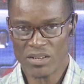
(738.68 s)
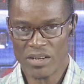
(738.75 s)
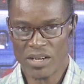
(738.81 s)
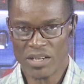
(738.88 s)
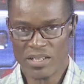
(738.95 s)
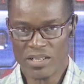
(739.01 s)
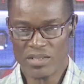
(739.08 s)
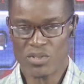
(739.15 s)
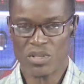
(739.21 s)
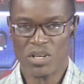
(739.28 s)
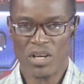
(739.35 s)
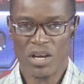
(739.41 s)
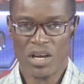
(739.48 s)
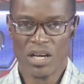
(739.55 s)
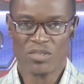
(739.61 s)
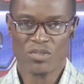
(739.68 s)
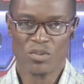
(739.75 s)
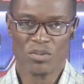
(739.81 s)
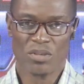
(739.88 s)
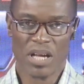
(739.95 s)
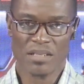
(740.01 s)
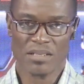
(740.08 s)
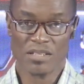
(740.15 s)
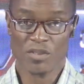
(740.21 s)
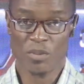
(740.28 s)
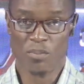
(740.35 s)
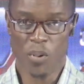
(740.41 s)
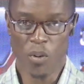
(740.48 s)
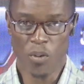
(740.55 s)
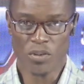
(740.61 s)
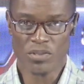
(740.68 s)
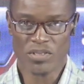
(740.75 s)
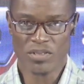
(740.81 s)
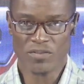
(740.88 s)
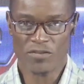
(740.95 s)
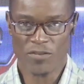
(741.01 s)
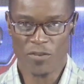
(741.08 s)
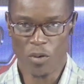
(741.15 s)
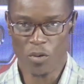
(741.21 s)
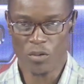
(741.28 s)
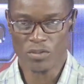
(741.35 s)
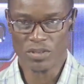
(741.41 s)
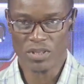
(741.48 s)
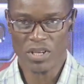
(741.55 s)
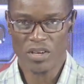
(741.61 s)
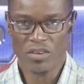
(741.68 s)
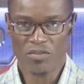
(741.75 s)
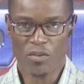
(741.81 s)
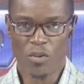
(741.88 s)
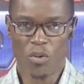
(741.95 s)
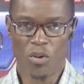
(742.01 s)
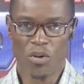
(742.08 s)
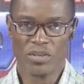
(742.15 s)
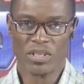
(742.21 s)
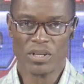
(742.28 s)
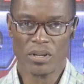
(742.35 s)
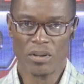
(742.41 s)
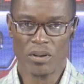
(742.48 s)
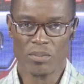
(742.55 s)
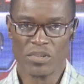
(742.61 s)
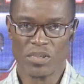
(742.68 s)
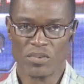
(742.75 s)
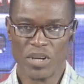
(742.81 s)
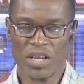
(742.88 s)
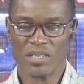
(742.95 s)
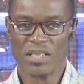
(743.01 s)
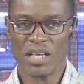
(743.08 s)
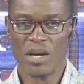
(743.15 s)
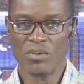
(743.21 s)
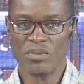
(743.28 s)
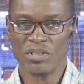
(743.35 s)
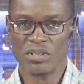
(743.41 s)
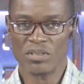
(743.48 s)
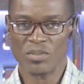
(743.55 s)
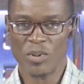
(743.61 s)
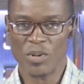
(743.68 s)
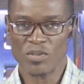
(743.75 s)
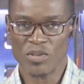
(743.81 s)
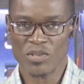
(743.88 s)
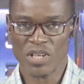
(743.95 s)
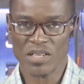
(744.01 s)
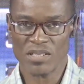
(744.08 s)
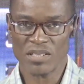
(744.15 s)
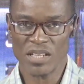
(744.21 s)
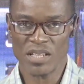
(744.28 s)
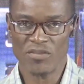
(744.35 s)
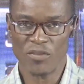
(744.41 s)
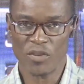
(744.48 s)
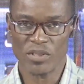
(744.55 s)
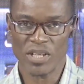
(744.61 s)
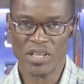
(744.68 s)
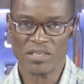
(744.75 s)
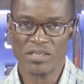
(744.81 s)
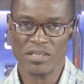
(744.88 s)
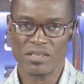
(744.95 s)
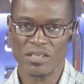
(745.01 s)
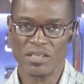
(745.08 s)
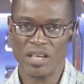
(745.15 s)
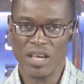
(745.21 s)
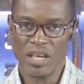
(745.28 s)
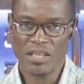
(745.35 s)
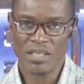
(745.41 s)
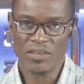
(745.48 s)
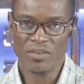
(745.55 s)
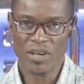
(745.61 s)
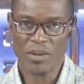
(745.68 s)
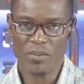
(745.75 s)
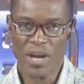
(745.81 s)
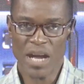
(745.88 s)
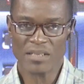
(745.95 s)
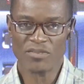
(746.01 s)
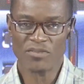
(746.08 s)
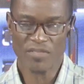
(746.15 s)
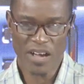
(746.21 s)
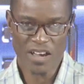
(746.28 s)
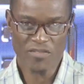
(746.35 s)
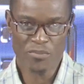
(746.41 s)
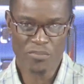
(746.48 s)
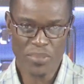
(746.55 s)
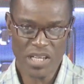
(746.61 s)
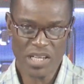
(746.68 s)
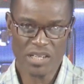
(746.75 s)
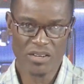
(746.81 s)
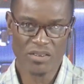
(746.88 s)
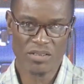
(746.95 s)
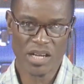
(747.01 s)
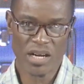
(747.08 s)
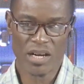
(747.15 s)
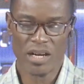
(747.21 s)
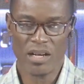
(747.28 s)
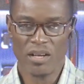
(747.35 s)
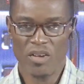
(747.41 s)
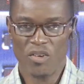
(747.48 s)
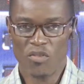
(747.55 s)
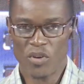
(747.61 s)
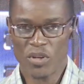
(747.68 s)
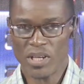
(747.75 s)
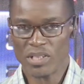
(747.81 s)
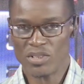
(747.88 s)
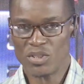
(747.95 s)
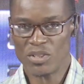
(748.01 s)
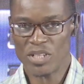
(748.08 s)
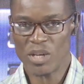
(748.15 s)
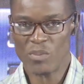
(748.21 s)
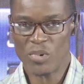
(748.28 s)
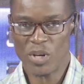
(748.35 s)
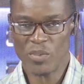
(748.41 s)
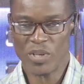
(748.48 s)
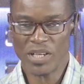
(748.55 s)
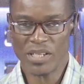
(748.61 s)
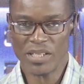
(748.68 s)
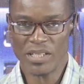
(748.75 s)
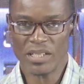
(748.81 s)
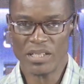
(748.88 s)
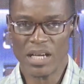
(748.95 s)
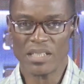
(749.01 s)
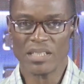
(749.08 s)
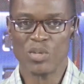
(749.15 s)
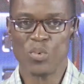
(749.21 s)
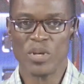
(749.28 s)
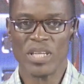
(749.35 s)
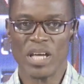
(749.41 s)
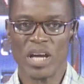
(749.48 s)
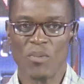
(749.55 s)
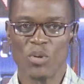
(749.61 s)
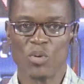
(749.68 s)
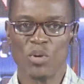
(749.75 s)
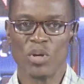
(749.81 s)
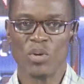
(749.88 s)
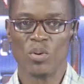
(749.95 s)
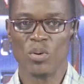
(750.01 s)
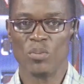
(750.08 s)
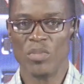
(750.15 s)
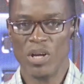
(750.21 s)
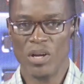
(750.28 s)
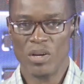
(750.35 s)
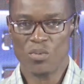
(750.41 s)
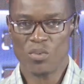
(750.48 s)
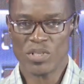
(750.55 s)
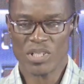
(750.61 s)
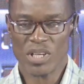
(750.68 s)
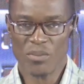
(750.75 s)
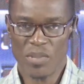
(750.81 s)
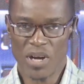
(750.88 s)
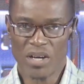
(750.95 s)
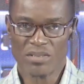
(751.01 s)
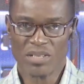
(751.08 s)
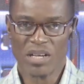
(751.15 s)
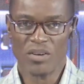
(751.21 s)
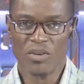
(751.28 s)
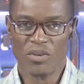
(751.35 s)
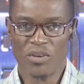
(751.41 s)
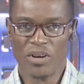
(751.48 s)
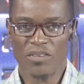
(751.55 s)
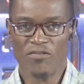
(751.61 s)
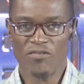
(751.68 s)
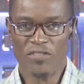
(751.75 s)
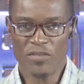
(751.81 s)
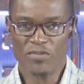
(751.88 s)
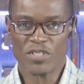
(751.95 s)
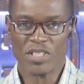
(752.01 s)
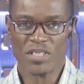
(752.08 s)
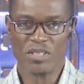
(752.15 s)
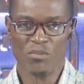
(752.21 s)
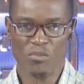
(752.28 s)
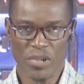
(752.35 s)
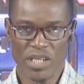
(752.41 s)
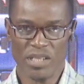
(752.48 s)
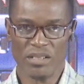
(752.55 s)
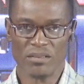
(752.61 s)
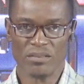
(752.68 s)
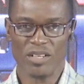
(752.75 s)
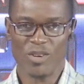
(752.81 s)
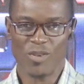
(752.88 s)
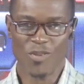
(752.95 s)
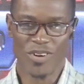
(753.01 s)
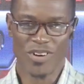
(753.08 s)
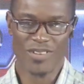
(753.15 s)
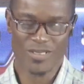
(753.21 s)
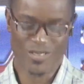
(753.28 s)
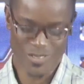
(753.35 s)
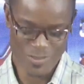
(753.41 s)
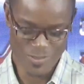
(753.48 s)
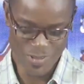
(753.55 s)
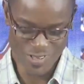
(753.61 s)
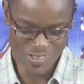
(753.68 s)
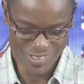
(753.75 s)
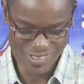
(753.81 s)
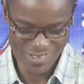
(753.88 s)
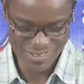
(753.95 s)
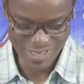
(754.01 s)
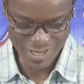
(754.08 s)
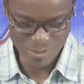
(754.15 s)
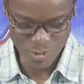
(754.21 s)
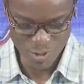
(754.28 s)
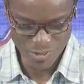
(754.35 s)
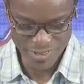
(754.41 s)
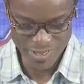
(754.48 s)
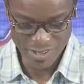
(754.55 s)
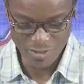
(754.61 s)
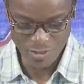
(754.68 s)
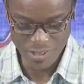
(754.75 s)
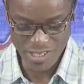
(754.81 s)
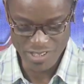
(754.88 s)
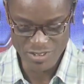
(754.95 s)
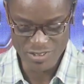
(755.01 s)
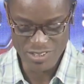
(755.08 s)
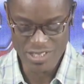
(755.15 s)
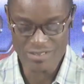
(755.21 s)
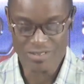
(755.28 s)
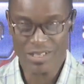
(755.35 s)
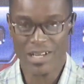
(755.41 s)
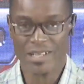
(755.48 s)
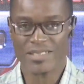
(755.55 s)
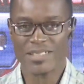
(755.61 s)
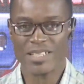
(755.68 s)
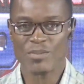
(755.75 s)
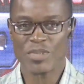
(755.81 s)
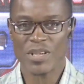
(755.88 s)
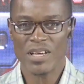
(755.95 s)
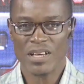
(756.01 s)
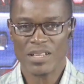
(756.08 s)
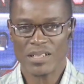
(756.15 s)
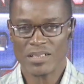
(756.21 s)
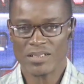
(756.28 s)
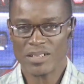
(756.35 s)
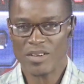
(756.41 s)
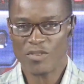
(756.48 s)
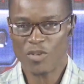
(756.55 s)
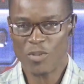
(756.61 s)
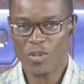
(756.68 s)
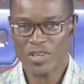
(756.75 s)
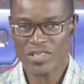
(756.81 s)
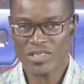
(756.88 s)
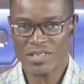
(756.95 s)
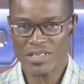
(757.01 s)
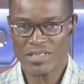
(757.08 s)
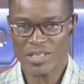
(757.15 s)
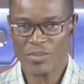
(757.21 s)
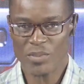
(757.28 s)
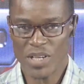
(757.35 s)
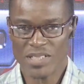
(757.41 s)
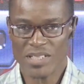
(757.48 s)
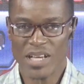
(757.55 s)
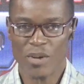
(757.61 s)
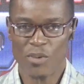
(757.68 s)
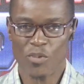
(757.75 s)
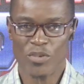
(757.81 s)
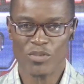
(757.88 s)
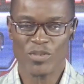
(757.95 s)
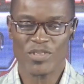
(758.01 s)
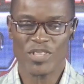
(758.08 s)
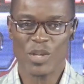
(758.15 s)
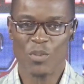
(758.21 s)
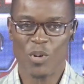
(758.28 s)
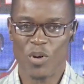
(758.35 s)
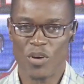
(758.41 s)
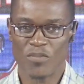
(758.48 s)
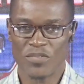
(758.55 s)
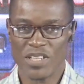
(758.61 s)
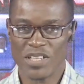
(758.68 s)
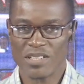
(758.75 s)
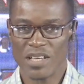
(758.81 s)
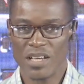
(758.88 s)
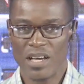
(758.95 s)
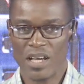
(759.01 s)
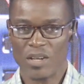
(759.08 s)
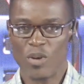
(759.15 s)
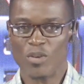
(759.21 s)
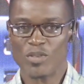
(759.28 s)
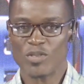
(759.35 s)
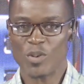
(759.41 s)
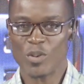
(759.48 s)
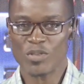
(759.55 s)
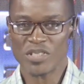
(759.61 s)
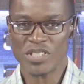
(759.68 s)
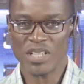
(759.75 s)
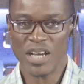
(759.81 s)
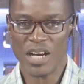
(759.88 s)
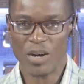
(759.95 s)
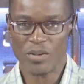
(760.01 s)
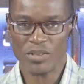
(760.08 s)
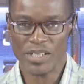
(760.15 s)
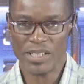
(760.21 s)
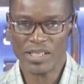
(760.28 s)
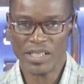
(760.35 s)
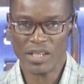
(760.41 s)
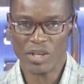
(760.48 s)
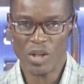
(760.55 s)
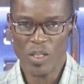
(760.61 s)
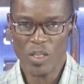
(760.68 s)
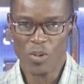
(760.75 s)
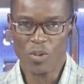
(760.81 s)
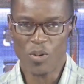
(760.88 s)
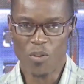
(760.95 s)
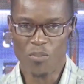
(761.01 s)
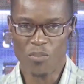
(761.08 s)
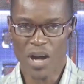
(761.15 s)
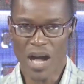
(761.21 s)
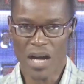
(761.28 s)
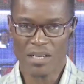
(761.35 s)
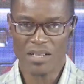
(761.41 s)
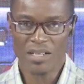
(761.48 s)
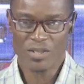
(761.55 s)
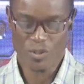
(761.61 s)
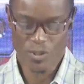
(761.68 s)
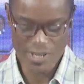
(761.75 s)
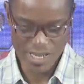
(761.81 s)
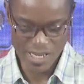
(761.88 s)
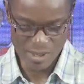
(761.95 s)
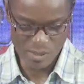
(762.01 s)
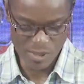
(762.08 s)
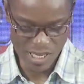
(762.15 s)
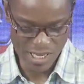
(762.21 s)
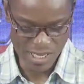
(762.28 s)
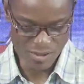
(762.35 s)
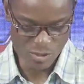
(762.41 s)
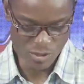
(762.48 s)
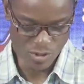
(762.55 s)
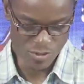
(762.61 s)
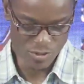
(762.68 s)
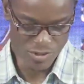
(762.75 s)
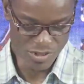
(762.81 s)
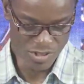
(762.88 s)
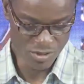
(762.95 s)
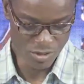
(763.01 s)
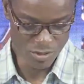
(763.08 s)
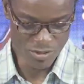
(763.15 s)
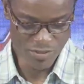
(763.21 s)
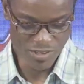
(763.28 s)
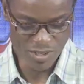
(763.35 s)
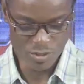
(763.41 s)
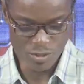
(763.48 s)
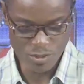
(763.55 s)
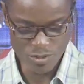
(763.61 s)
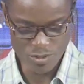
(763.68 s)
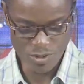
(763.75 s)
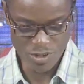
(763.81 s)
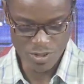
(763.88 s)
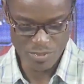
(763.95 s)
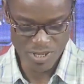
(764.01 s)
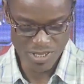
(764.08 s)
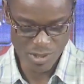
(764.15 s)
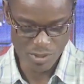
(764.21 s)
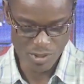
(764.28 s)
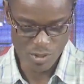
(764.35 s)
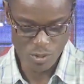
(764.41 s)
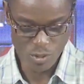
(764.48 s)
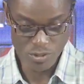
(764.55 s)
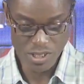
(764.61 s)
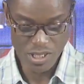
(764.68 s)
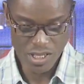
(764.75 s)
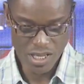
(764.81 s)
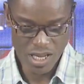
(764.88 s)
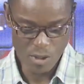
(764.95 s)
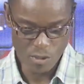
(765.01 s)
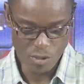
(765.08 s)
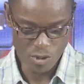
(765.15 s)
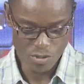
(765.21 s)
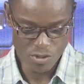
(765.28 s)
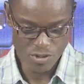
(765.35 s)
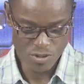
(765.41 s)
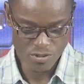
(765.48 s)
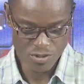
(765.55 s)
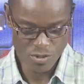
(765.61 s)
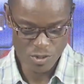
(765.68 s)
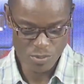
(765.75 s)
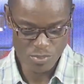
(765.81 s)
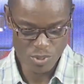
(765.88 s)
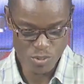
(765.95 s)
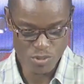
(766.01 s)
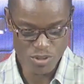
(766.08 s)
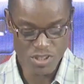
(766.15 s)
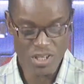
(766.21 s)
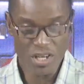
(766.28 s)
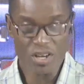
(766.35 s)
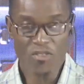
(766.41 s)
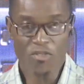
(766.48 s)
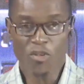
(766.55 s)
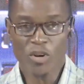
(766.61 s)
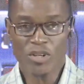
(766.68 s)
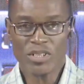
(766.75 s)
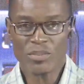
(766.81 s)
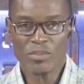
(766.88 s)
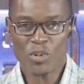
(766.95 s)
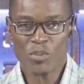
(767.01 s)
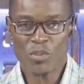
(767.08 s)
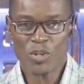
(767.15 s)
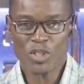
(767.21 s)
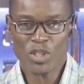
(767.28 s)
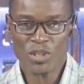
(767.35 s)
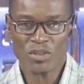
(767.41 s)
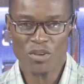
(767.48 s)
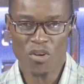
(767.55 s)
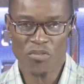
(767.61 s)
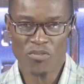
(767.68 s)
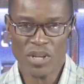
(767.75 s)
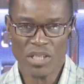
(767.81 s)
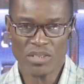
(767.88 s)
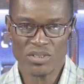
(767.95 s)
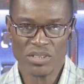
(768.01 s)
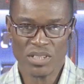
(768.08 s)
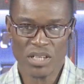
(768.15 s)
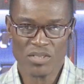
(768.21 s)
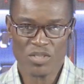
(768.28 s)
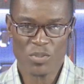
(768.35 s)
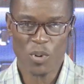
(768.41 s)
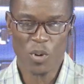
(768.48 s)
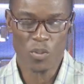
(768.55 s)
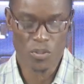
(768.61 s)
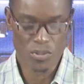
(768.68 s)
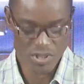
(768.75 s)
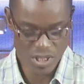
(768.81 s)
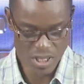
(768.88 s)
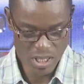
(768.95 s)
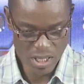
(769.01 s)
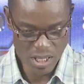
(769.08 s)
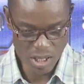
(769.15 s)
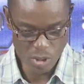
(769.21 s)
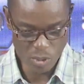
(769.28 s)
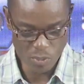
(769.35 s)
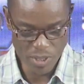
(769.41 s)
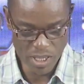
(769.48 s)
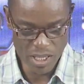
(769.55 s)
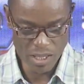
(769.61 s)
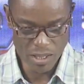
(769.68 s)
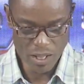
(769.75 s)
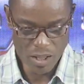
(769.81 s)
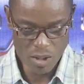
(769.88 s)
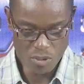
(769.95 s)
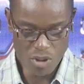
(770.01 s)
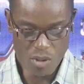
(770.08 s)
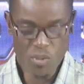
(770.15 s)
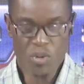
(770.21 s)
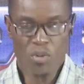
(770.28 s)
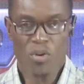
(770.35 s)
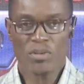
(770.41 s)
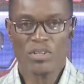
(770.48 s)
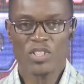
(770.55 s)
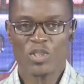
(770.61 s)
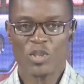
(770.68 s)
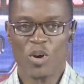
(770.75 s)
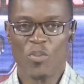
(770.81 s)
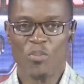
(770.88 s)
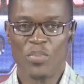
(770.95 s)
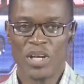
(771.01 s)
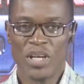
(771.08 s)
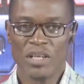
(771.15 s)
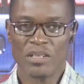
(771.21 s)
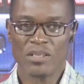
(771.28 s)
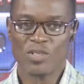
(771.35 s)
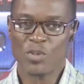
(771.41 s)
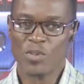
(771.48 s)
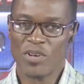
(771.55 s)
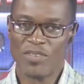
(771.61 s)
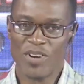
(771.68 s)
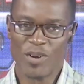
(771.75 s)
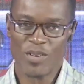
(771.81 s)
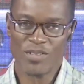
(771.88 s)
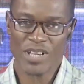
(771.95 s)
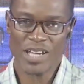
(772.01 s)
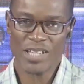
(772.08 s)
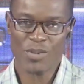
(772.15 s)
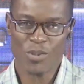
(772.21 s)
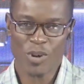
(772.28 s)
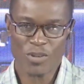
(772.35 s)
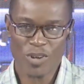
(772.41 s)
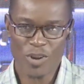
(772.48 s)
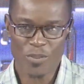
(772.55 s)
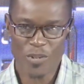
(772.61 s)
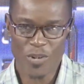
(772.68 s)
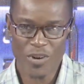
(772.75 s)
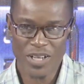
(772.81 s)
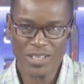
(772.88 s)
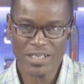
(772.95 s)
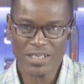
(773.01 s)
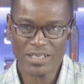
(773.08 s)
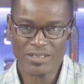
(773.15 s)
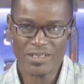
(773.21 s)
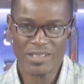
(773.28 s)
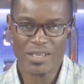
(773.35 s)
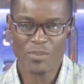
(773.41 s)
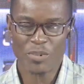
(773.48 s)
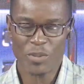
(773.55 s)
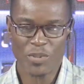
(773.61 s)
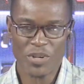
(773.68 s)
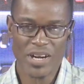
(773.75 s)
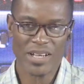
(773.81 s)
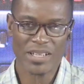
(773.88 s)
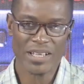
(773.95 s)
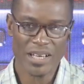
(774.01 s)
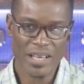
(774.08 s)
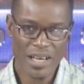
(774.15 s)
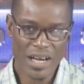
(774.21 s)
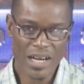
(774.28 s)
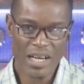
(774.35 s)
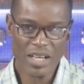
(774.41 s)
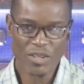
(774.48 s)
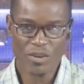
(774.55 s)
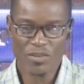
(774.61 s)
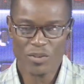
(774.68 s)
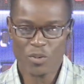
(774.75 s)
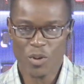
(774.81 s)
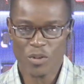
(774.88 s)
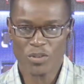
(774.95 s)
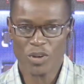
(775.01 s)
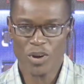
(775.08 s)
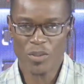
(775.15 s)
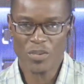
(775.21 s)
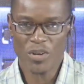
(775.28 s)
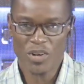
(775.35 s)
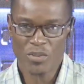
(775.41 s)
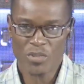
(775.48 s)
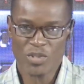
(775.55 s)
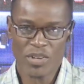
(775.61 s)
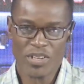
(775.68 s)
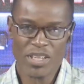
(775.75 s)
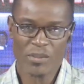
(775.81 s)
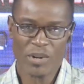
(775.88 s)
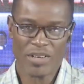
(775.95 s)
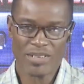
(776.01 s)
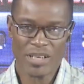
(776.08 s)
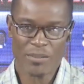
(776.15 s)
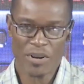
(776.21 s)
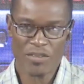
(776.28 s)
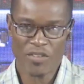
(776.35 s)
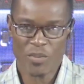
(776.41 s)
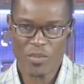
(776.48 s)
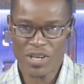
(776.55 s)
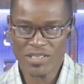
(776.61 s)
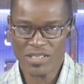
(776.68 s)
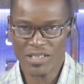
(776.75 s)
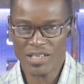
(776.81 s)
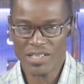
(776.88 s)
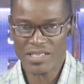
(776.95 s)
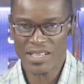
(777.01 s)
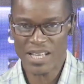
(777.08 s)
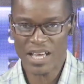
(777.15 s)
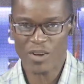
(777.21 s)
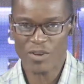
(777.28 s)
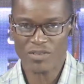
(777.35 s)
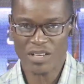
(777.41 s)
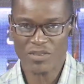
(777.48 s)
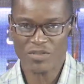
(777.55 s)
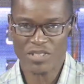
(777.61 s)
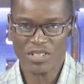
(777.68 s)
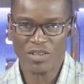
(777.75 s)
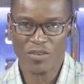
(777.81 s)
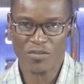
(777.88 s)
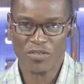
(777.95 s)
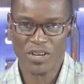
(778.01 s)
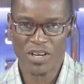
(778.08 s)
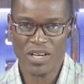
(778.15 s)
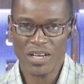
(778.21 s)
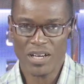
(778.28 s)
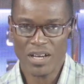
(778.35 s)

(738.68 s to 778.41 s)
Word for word: naira each uh, to as a supporting fund for all the clubs. Right now, the sponsors are saying for next season they've earmarked 5 billion naira for Nigerian Premier League, and the winner will be going home with about about 150 million. We'll talk about the jackpot there for Nigerian uh, teams. Nigerian football is getting better. We want to see more of this and also see how the league will come back to limelight. we always, it's always very good to talk about our own and we always continue to push for the promotion of Nigerian sport out there. Well, we go on a short break. The Super Falcons are in the World Cup already, really preparing ahead of the World Cup. We'll be talking about their performance against Lions FC of uh,